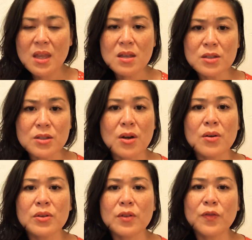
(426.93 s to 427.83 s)

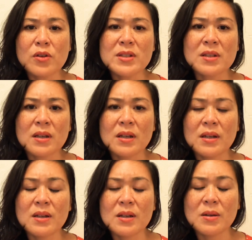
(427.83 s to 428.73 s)
So the first
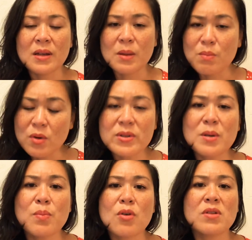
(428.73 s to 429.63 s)
and most
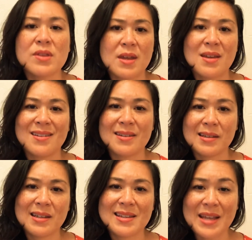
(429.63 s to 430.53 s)
important thing
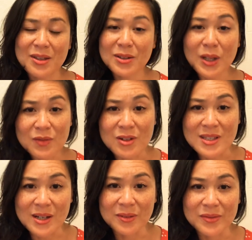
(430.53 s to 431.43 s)
is that you love
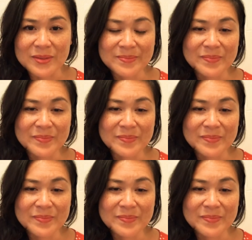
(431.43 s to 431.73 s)
yourself.